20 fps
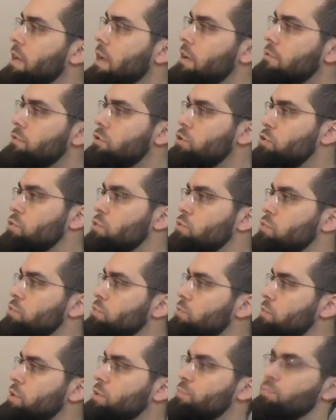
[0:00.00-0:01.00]
have
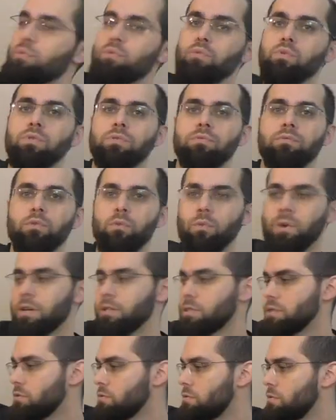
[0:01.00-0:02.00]
two spools if you
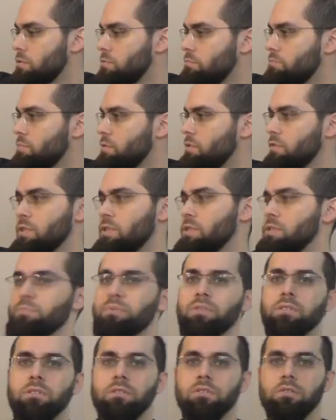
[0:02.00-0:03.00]
want, although for this
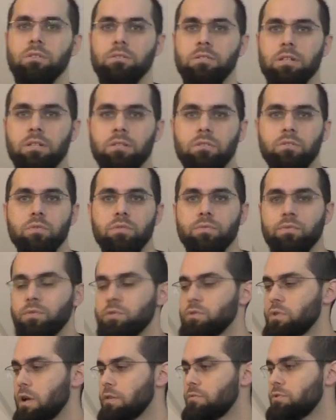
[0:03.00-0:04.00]
printer it's not that useful
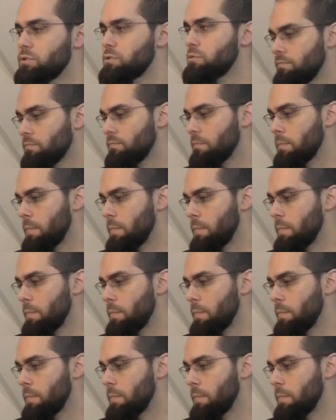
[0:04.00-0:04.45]
to have two.